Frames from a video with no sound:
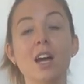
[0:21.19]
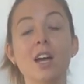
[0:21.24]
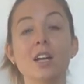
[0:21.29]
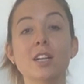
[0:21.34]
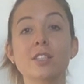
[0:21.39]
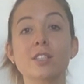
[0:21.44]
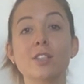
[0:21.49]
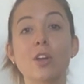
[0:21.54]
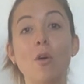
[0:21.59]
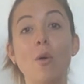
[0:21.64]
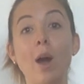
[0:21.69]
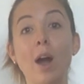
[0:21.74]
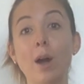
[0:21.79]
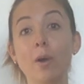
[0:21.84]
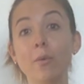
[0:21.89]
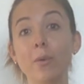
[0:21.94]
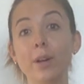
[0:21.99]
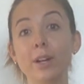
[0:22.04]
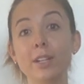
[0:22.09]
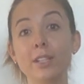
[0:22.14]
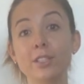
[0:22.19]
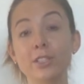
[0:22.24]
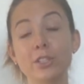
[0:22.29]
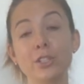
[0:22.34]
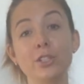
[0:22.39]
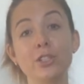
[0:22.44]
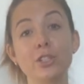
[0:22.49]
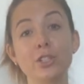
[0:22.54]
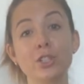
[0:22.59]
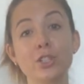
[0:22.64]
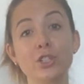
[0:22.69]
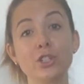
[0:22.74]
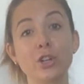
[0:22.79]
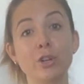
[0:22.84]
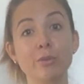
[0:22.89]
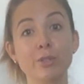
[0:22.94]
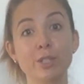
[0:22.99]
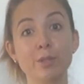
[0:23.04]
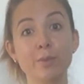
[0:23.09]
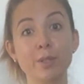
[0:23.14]
so I wanted to just show
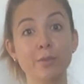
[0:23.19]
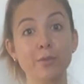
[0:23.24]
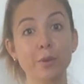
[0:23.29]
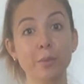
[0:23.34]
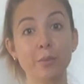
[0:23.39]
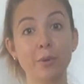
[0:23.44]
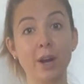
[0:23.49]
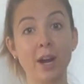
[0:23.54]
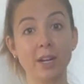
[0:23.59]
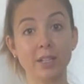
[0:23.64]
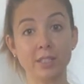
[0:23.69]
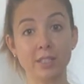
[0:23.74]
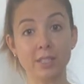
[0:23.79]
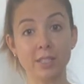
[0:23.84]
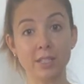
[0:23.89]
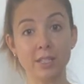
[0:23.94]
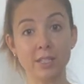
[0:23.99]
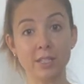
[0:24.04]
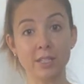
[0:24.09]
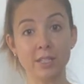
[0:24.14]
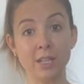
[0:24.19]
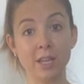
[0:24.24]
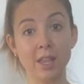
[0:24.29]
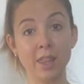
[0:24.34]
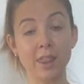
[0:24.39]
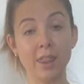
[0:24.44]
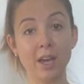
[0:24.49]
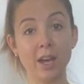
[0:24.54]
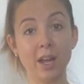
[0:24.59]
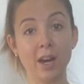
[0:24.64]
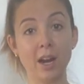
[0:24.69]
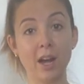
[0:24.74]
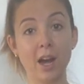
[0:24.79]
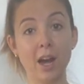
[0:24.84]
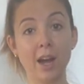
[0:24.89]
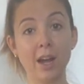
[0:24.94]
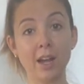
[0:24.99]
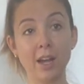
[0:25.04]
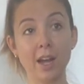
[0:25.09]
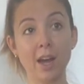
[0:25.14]
some different practices that
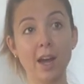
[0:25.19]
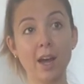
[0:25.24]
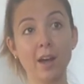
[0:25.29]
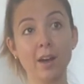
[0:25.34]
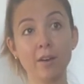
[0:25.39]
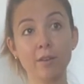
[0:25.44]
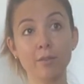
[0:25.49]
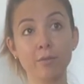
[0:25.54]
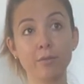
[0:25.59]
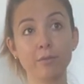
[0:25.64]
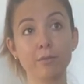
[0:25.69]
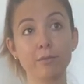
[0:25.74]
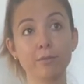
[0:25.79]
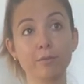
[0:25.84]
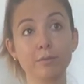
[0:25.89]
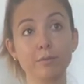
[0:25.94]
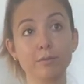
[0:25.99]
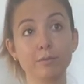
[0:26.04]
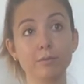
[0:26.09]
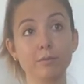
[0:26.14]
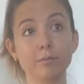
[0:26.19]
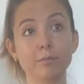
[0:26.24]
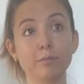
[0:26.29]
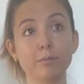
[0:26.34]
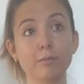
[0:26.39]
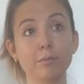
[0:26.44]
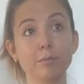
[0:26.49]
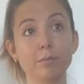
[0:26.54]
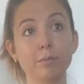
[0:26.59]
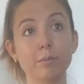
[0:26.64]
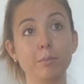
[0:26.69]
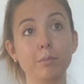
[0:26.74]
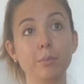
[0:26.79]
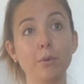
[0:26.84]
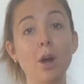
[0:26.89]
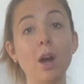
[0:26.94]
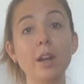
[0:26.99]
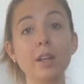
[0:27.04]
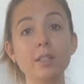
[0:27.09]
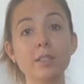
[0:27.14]
I have
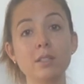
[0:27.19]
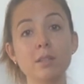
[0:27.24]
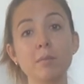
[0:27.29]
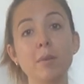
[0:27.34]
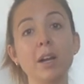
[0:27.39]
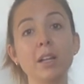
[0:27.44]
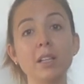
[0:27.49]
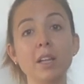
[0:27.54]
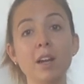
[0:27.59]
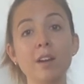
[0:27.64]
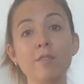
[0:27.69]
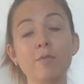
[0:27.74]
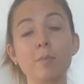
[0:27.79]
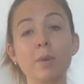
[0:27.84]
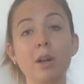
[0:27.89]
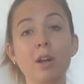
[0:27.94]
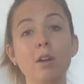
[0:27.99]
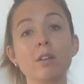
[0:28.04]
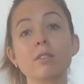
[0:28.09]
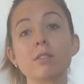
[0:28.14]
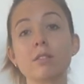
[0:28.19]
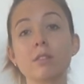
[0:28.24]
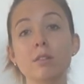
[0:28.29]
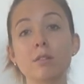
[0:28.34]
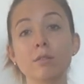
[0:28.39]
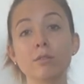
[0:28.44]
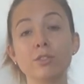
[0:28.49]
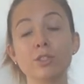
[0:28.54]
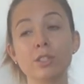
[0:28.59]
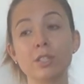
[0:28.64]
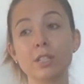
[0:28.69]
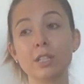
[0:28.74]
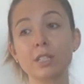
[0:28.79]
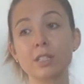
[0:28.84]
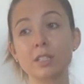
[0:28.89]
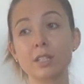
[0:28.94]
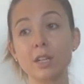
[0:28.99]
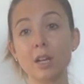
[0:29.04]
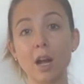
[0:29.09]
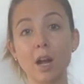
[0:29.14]
brought into my life, but also just
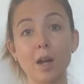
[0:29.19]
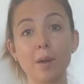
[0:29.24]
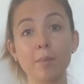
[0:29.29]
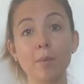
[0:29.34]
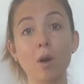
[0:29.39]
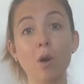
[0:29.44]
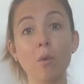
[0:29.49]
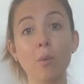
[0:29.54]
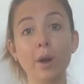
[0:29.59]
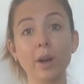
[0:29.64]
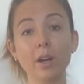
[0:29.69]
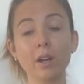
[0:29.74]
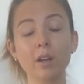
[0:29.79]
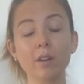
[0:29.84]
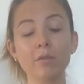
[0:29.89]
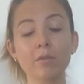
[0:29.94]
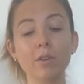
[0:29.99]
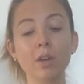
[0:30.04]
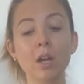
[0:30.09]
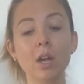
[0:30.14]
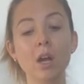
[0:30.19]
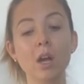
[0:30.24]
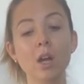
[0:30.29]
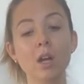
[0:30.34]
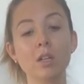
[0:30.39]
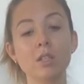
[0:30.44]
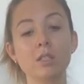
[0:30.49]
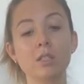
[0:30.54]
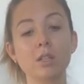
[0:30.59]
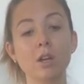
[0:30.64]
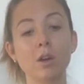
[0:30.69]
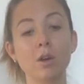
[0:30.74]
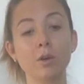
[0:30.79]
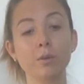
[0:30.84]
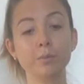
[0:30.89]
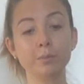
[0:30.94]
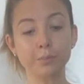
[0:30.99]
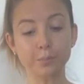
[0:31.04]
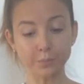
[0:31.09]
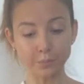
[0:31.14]
things that I'm aware of.
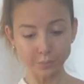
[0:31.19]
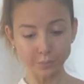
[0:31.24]
So